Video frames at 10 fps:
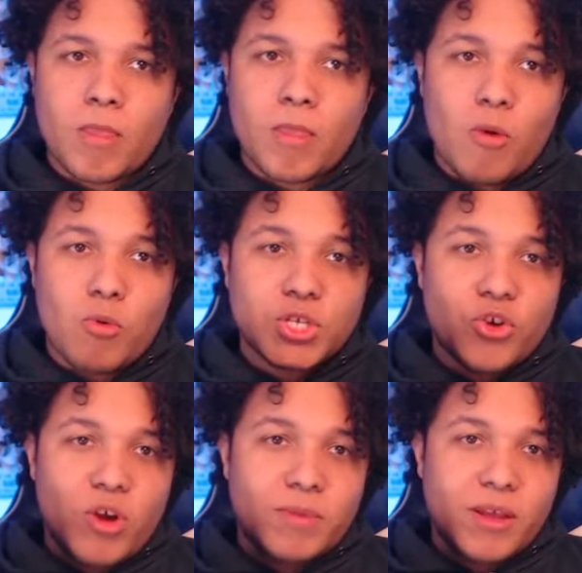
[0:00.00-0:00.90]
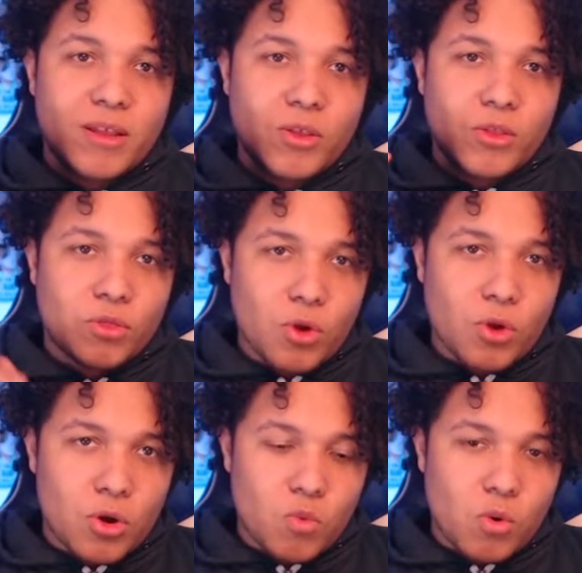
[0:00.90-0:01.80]
it was corrupted in the
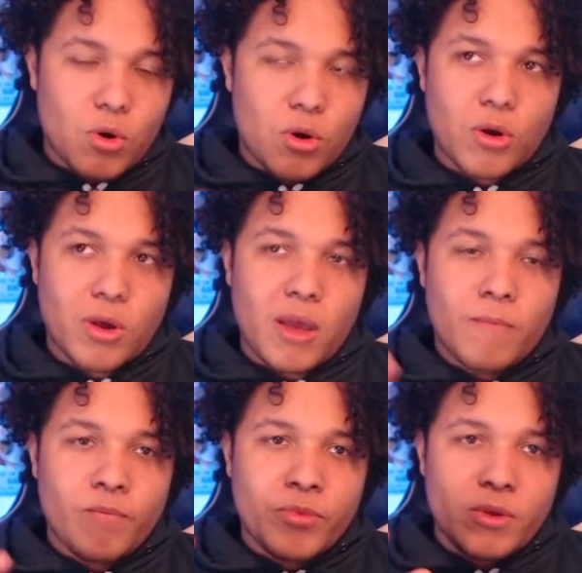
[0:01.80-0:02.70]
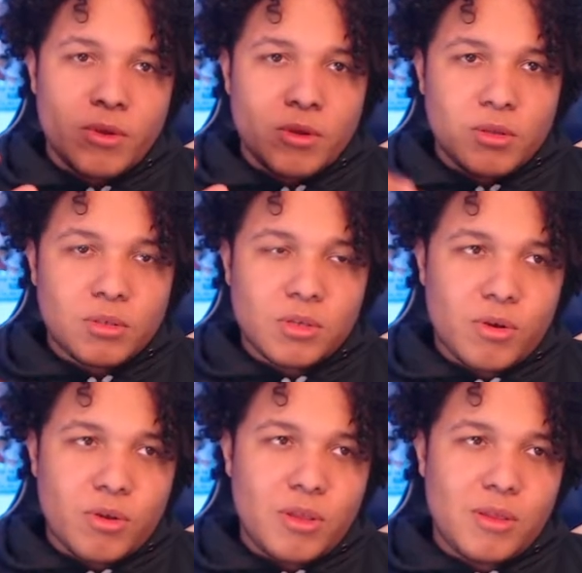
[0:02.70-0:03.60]
third war. Okay.
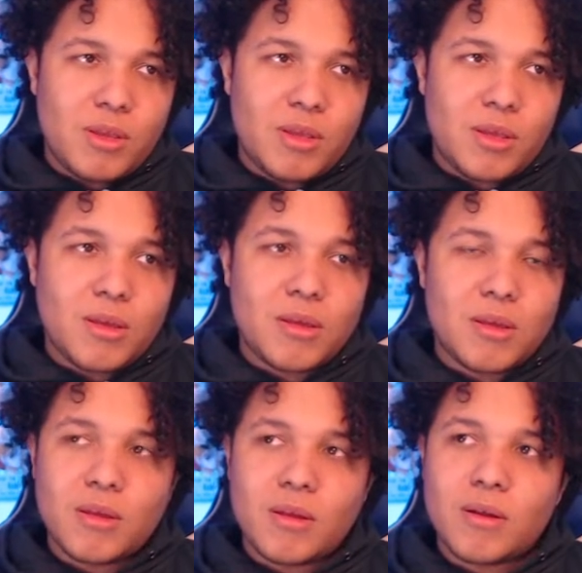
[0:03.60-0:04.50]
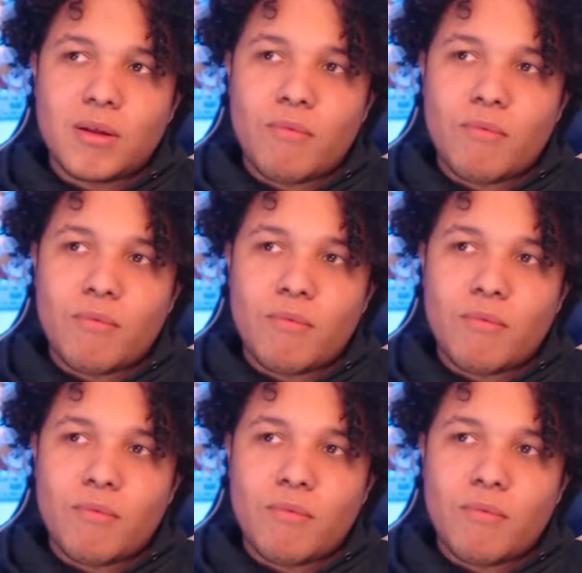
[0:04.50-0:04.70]
So yeah,